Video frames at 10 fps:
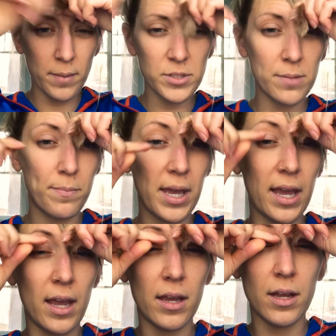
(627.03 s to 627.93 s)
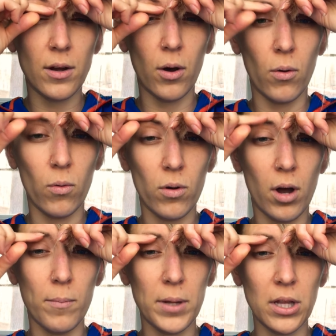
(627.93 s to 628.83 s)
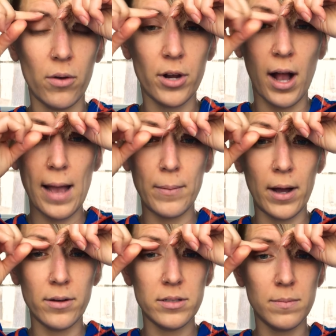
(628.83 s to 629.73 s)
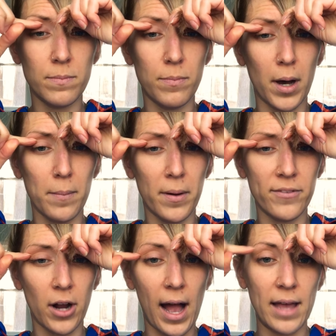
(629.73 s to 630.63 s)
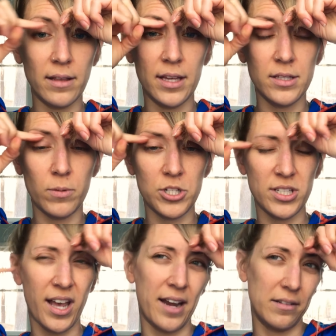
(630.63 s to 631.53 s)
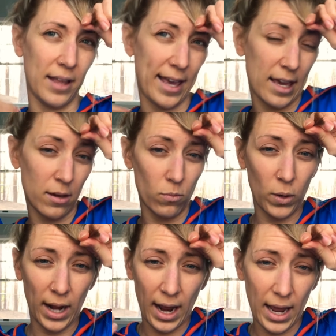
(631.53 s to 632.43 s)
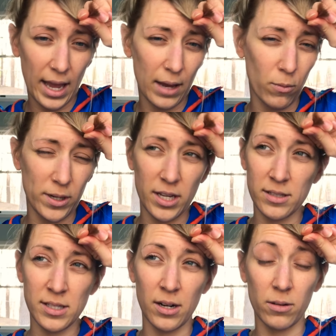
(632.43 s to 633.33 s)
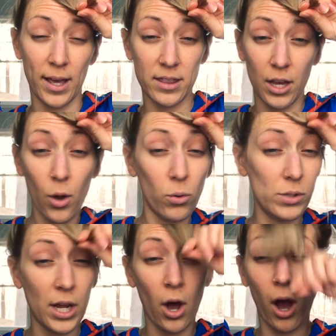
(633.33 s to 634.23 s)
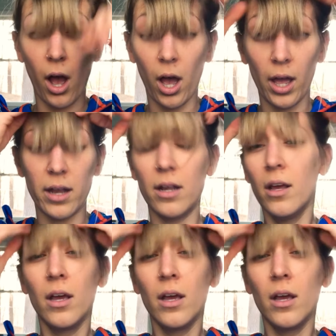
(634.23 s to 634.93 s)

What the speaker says: to be, you know, below your eyebrows but above your eyelids, which is kind of like what I would consider like the Goldie Hawn,